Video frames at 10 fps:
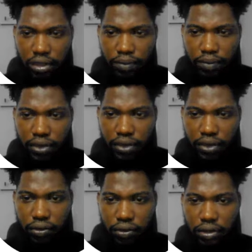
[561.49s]
Then the
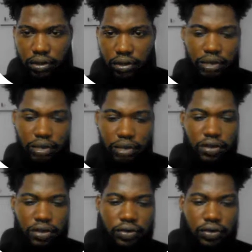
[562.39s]
password, I'm
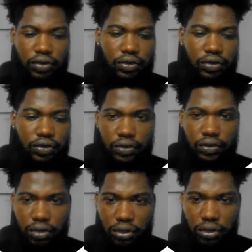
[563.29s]
going to use
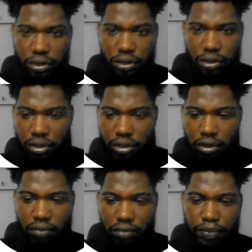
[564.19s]

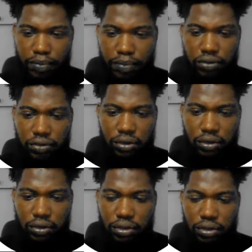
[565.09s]
a
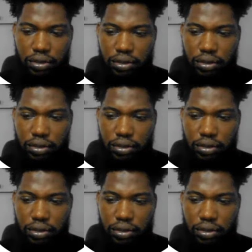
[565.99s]
password